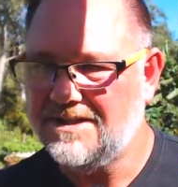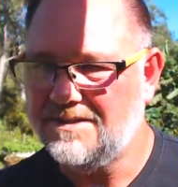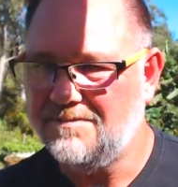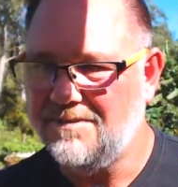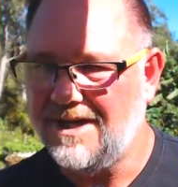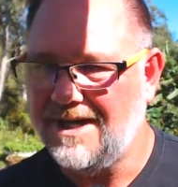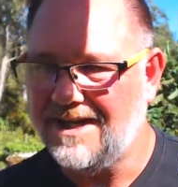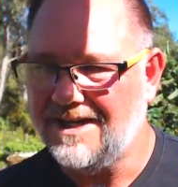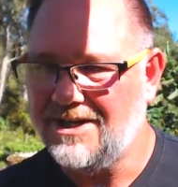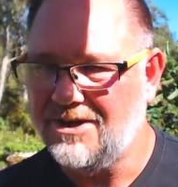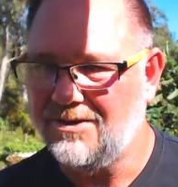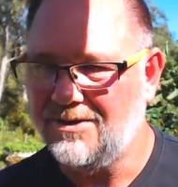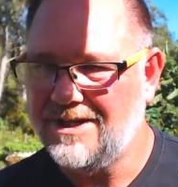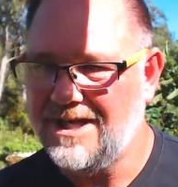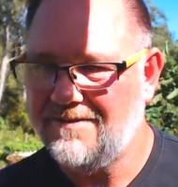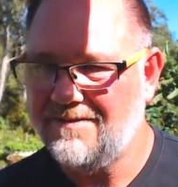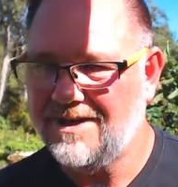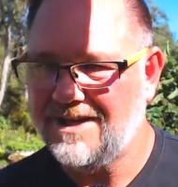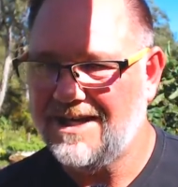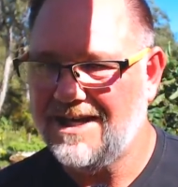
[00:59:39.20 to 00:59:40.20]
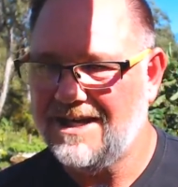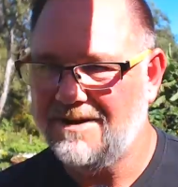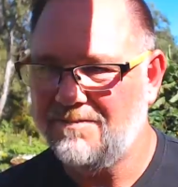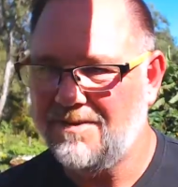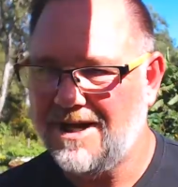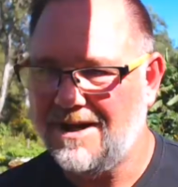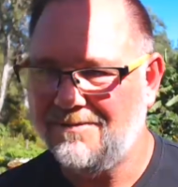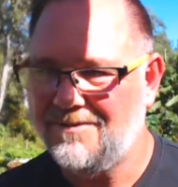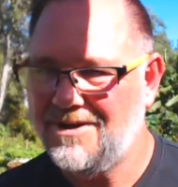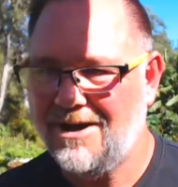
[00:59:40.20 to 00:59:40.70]
So many messages,
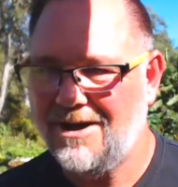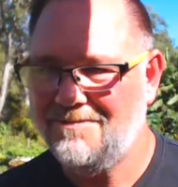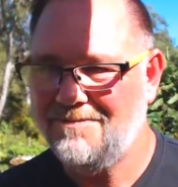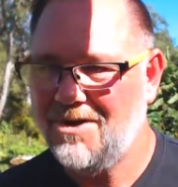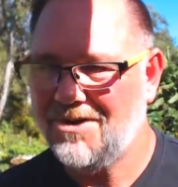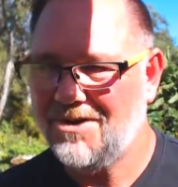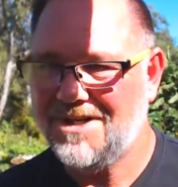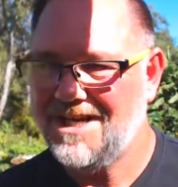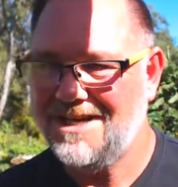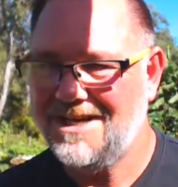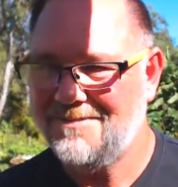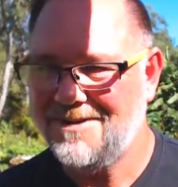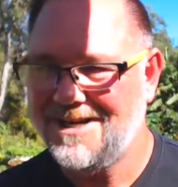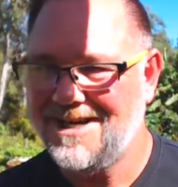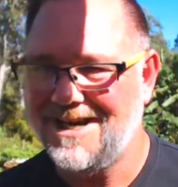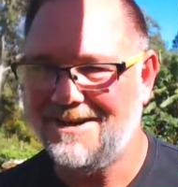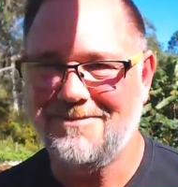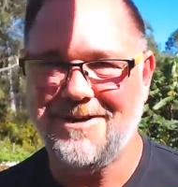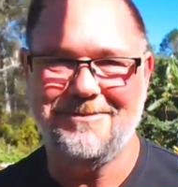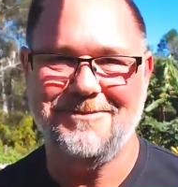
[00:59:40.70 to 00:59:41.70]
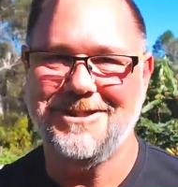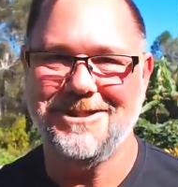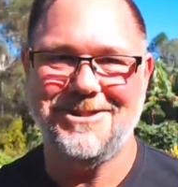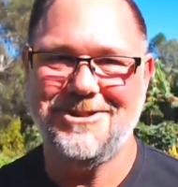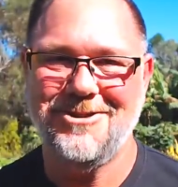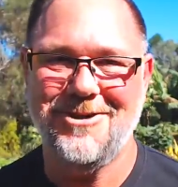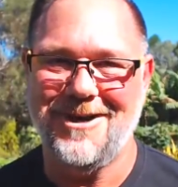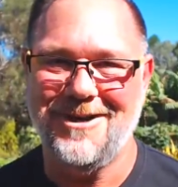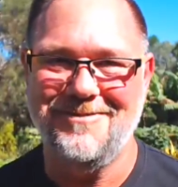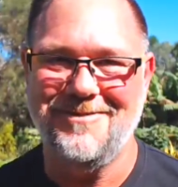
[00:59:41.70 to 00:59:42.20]
Mark, you want to keep up. No, I'm not
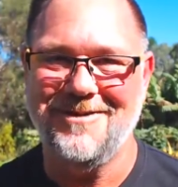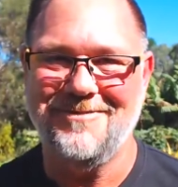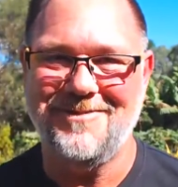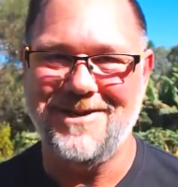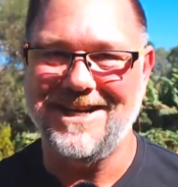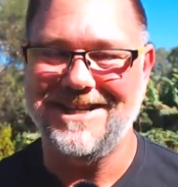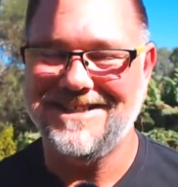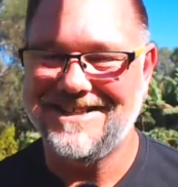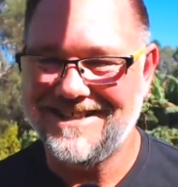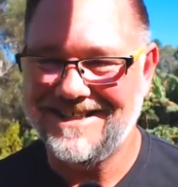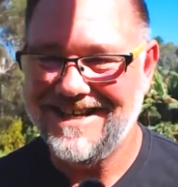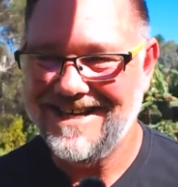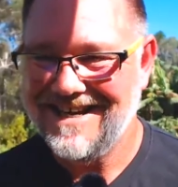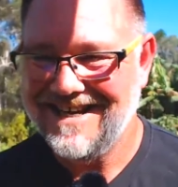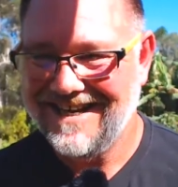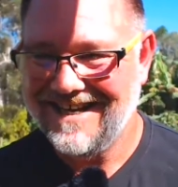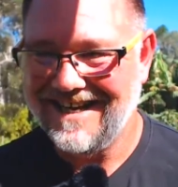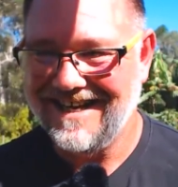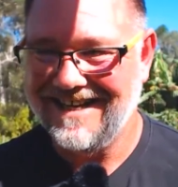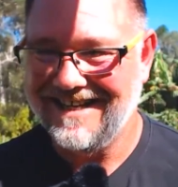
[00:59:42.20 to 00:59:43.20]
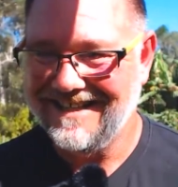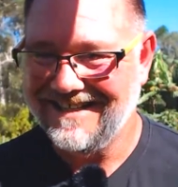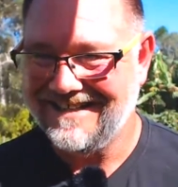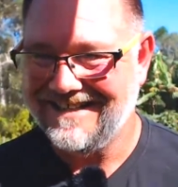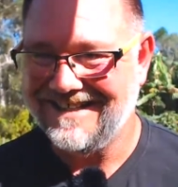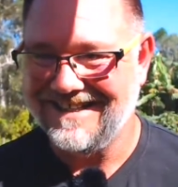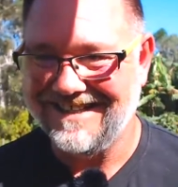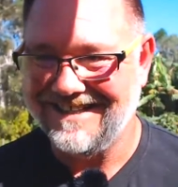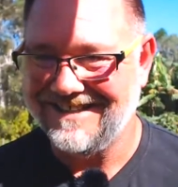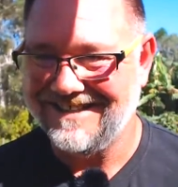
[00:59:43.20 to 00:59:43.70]
keeping up. I'm just trying my best
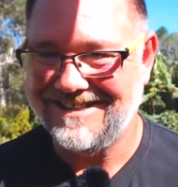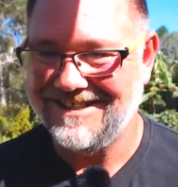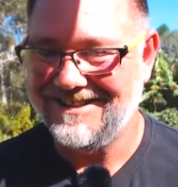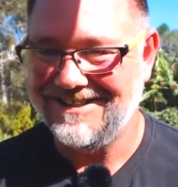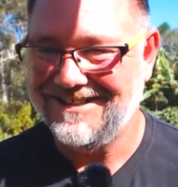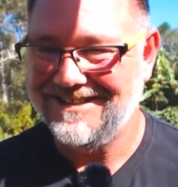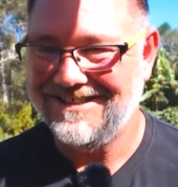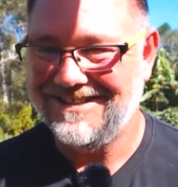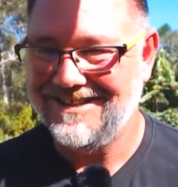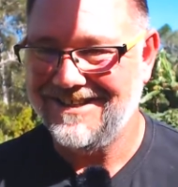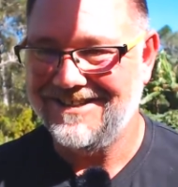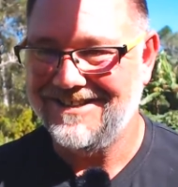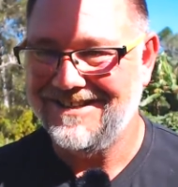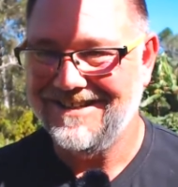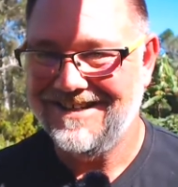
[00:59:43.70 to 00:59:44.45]
to